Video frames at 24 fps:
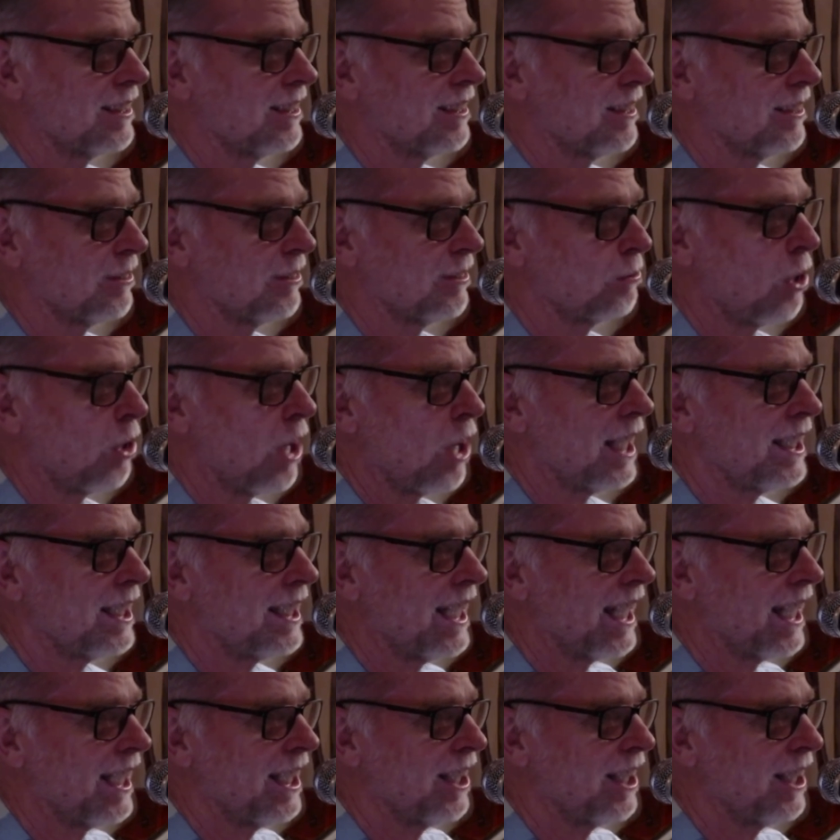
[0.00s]
ride
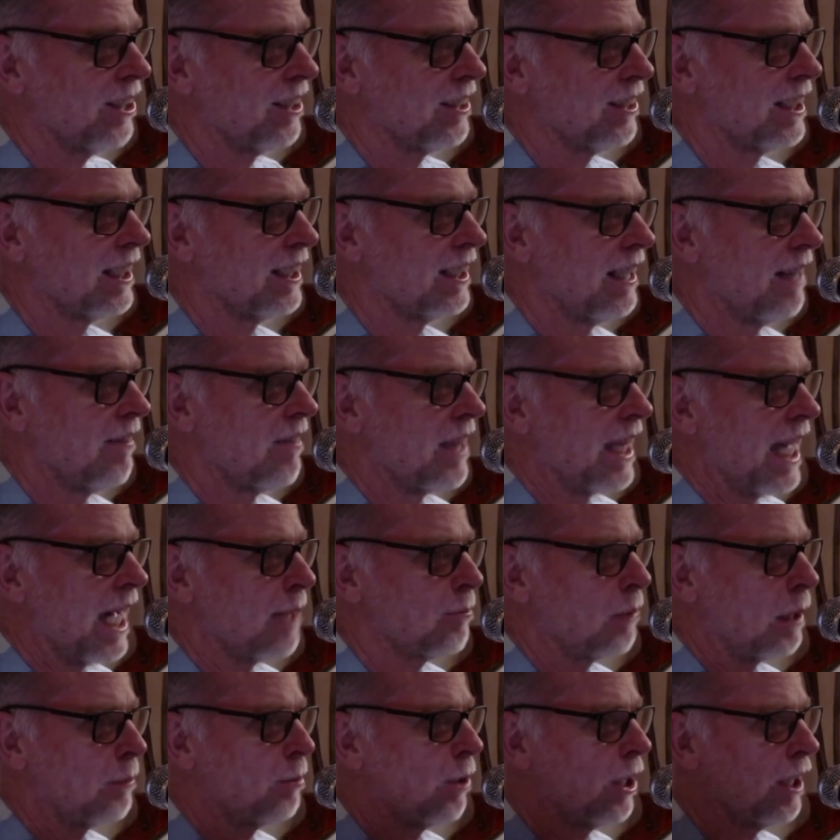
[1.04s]
downhill and
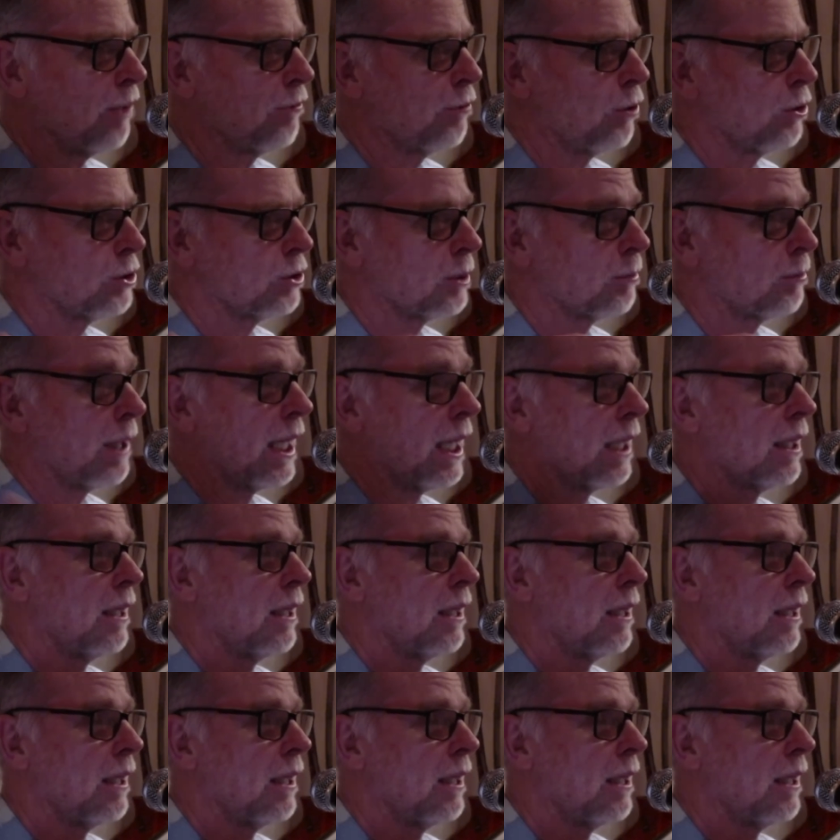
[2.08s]
my body falls apart.